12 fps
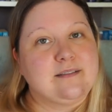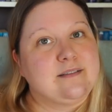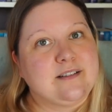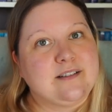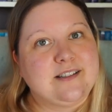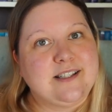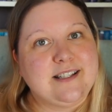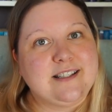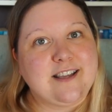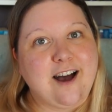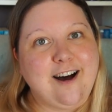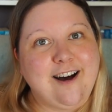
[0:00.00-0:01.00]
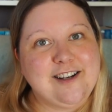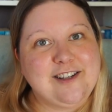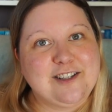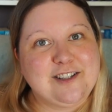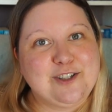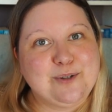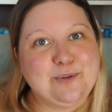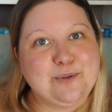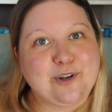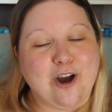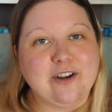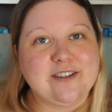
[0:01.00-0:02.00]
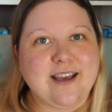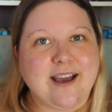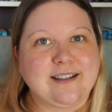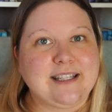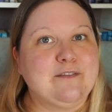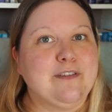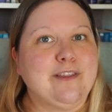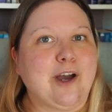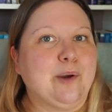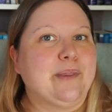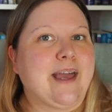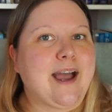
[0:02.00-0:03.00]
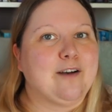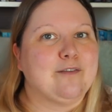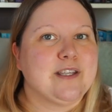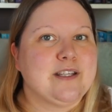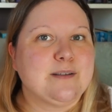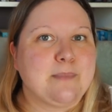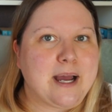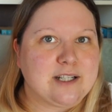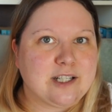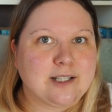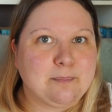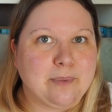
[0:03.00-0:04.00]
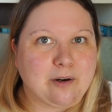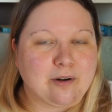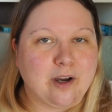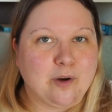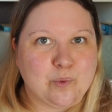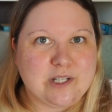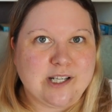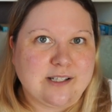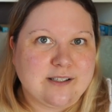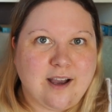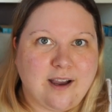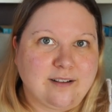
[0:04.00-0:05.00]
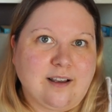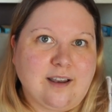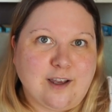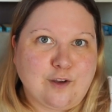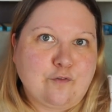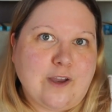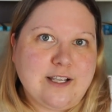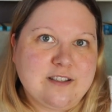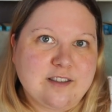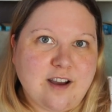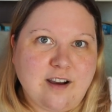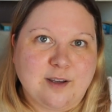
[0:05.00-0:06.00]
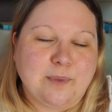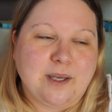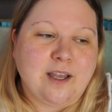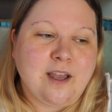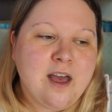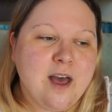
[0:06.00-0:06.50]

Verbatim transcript: she's hard to contact, even though they have this magic mirror, which is kind of like FaceTiming.